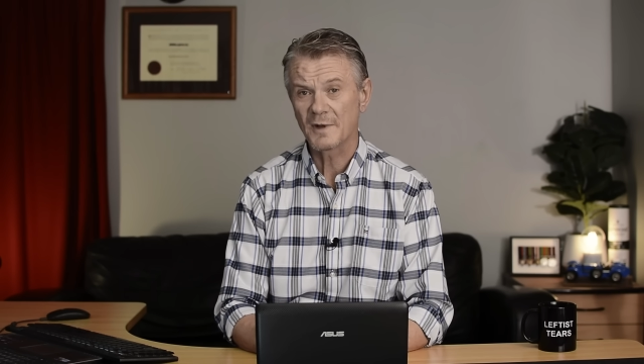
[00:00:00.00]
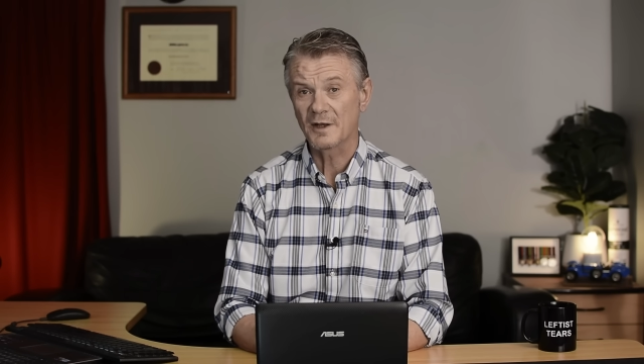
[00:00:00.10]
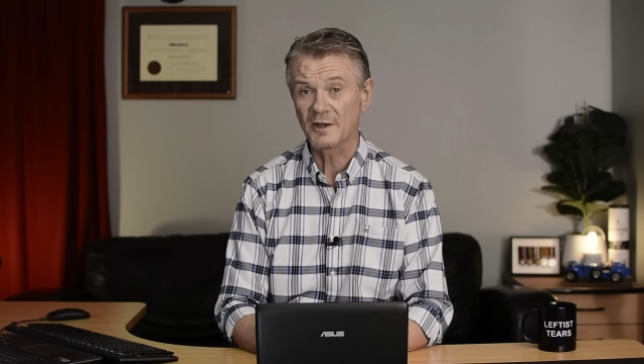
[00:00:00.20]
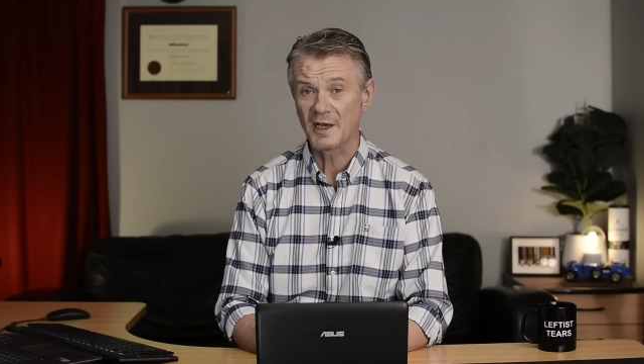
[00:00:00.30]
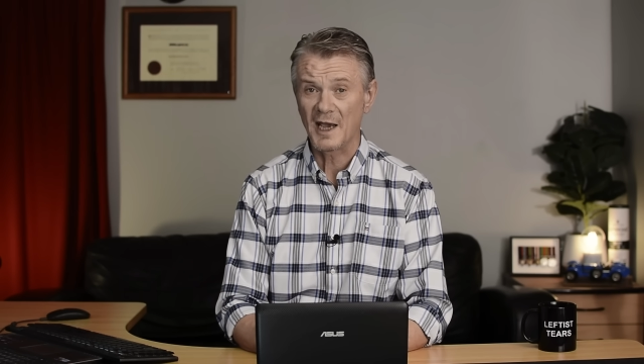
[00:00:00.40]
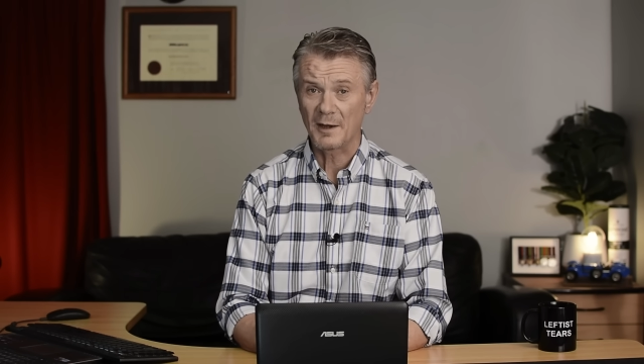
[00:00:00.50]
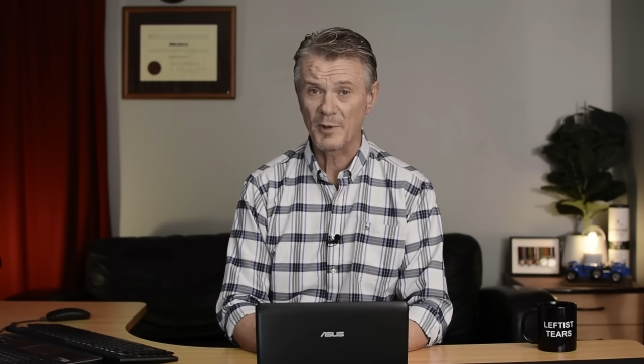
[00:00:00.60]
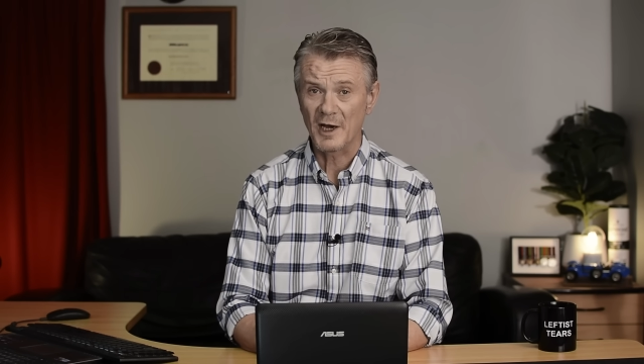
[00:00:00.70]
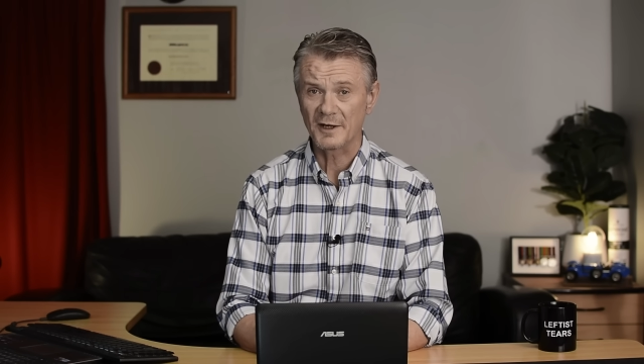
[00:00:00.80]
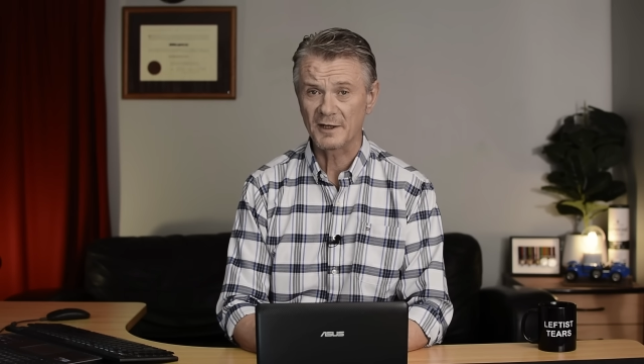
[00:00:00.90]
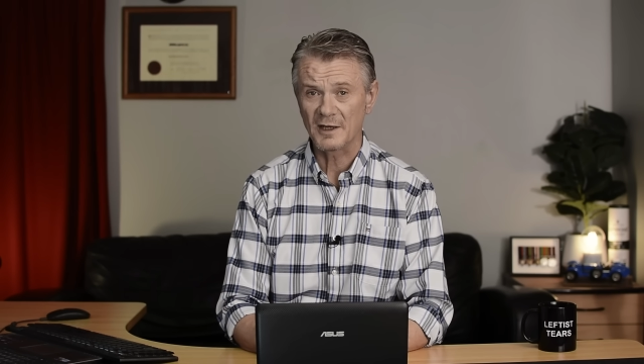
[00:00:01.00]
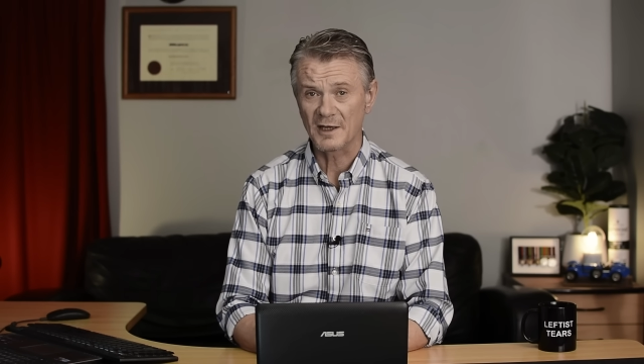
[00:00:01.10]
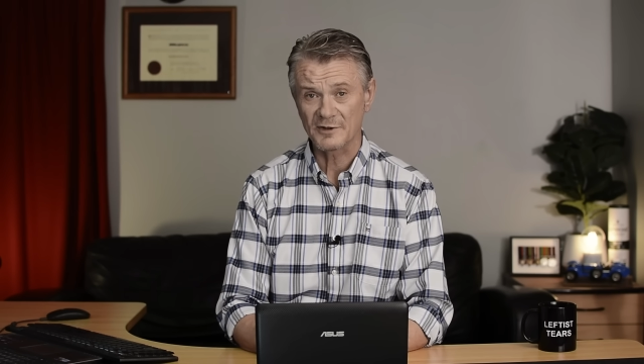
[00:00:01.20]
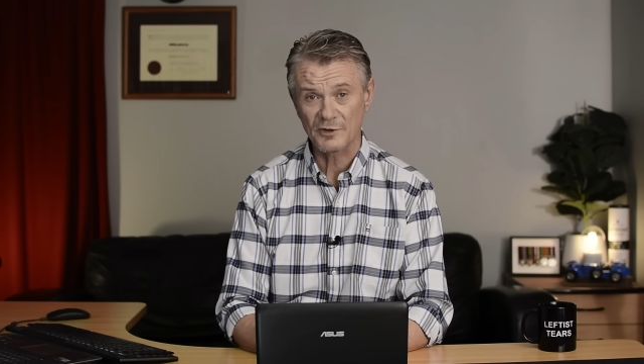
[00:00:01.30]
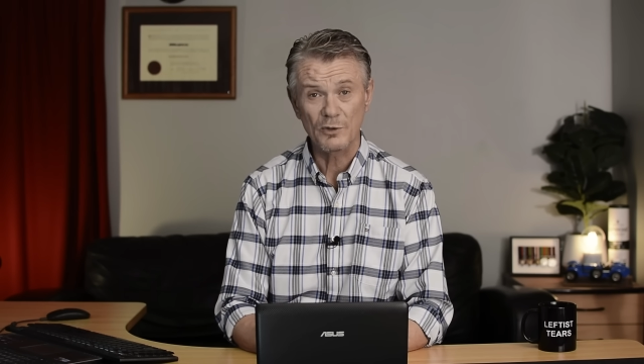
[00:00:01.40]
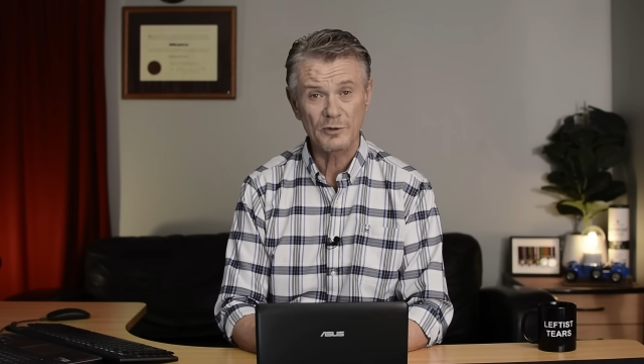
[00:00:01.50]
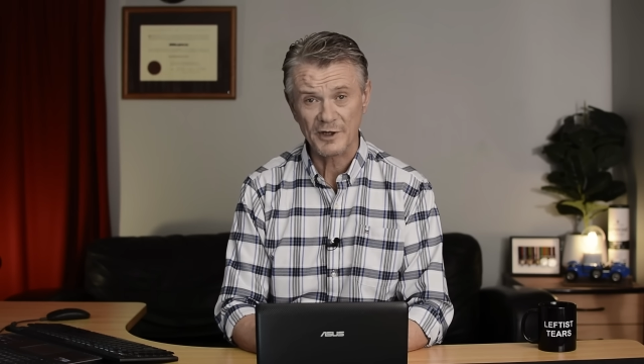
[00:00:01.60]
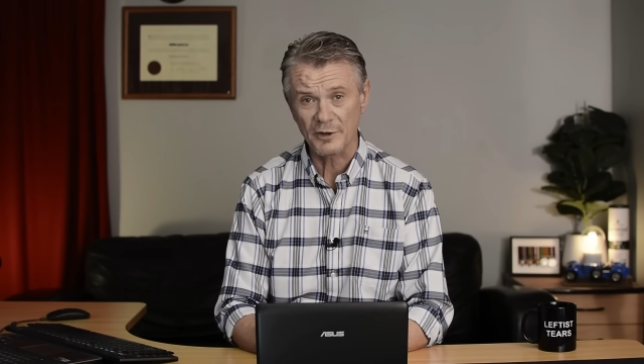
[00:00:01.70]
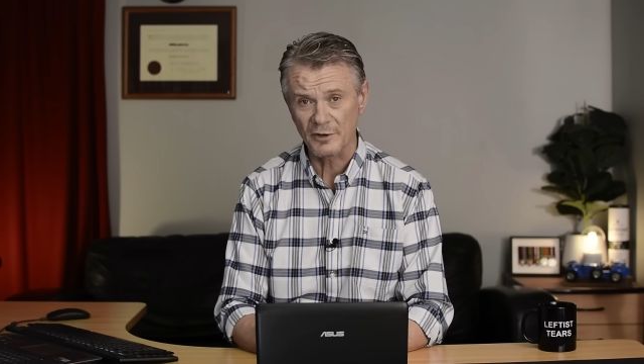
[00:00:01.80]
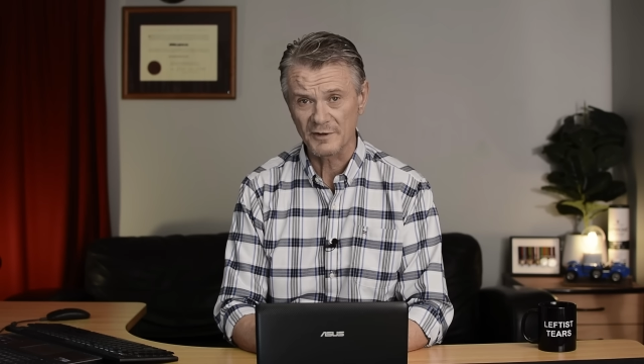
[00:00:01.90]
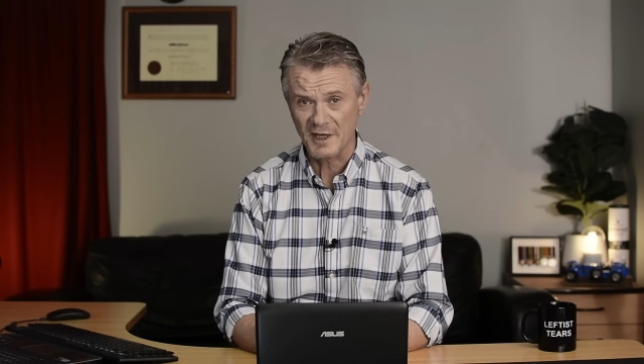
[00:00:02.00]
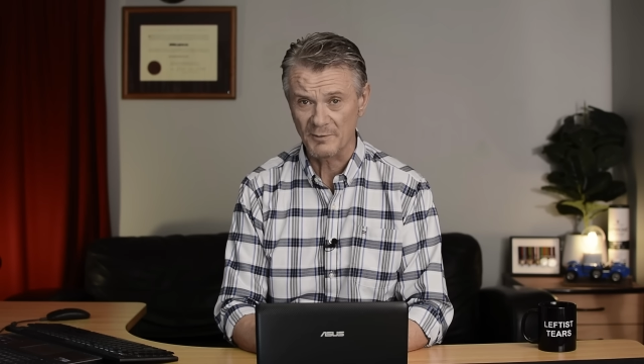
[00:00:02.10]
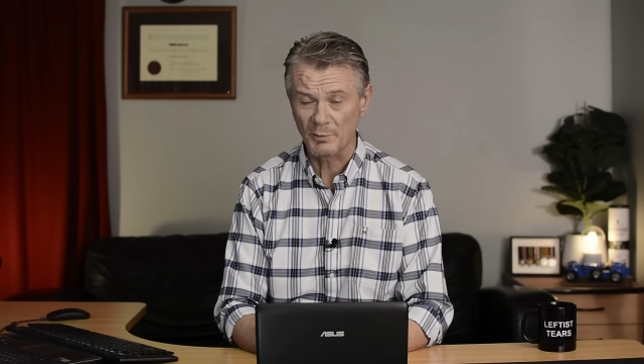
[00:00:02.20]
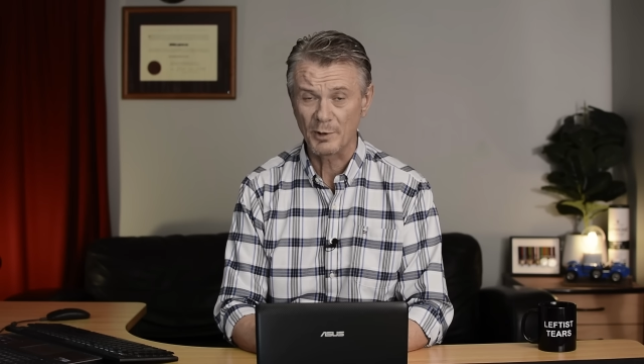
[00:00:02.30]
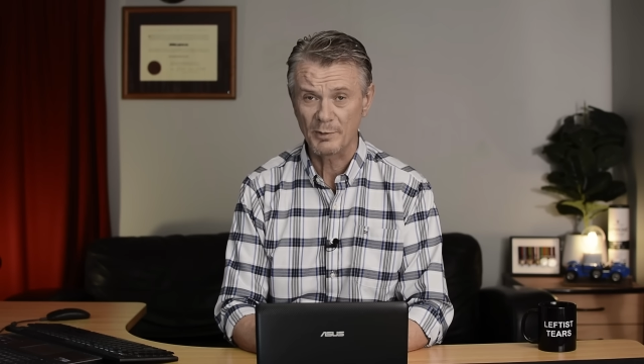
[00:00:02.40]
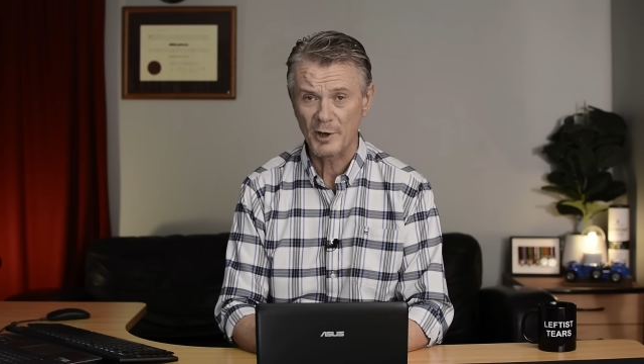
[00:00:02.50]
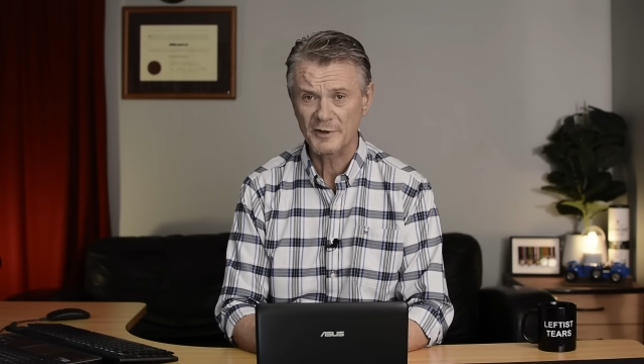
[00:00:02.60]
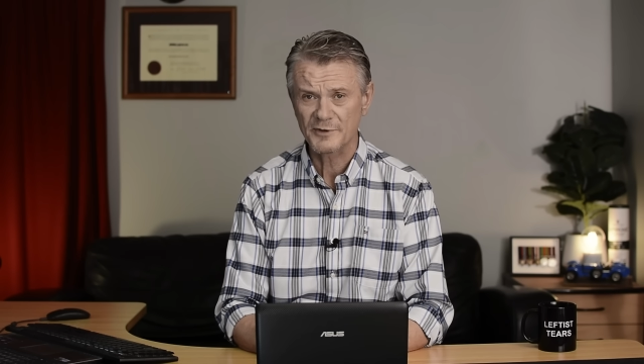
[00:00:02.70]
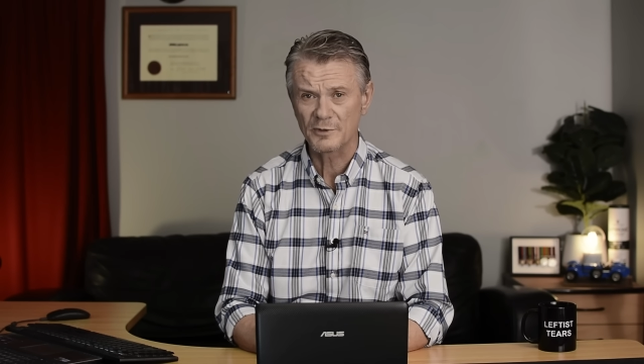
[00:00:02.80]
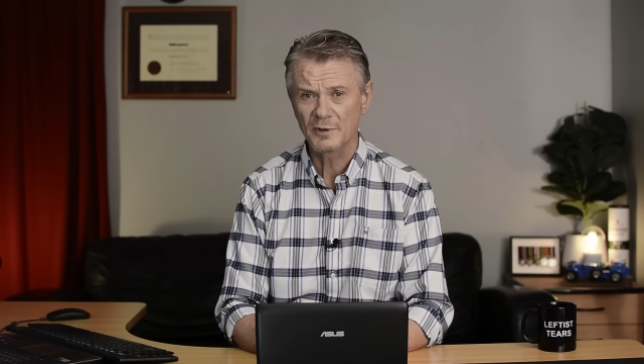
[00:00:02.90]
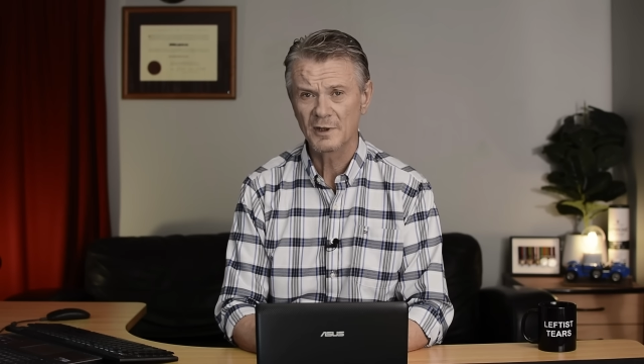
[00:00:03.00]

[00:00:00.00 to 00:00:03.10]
The ACT Party has also condemned the proposal.